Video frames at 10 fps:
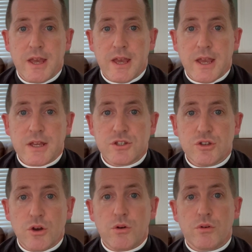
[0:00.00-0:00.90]
And
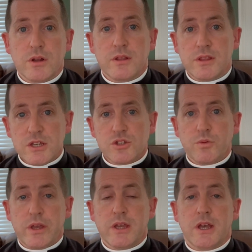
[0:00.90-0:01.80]
so this
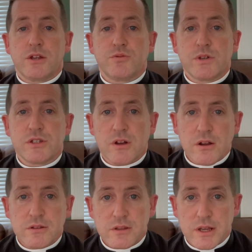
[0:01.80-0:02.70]
week, as we
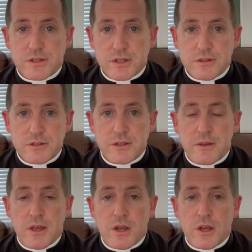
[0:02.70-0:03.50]
start the lessons,